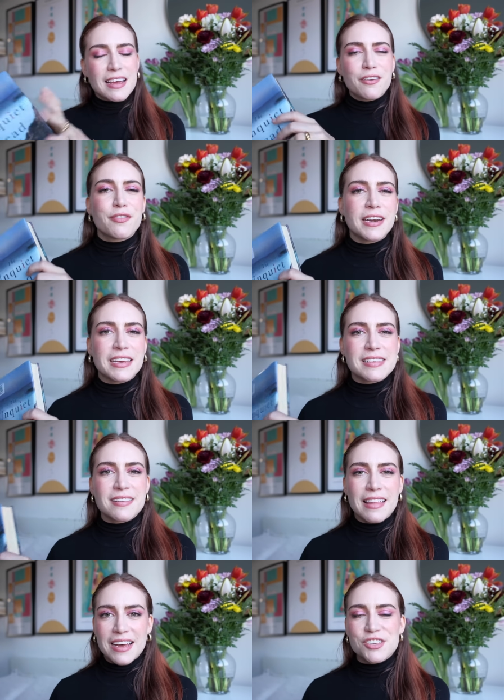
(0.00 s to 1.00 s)
kind of funny because the
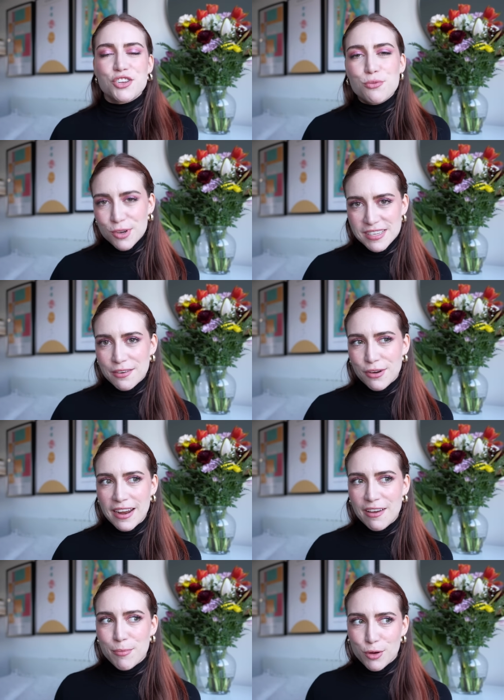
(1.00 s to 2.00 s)
last two books I've
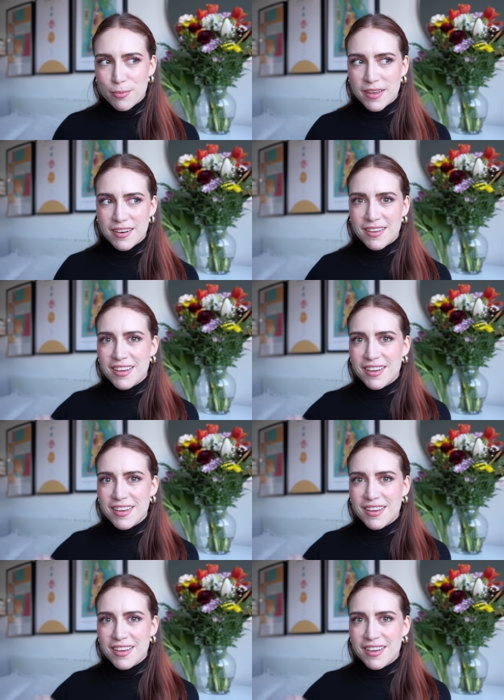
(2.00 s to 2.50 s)
read have both been